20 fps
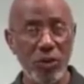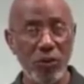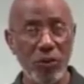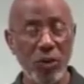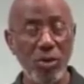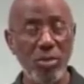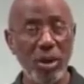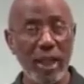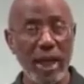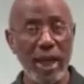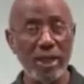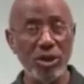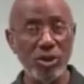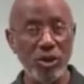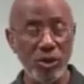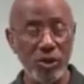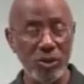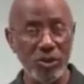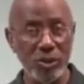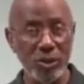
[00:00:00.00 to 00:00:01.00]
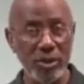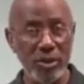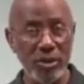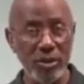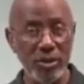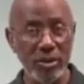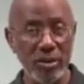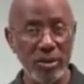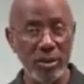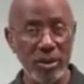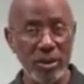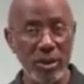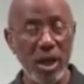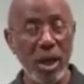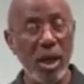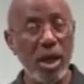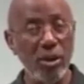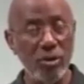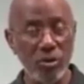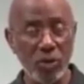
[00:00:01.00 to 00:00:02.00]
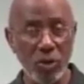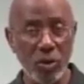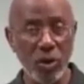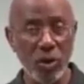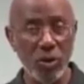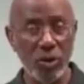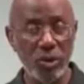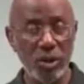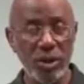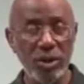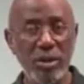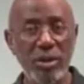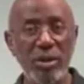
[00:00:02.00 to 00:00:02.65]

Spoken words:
for black children, unquote,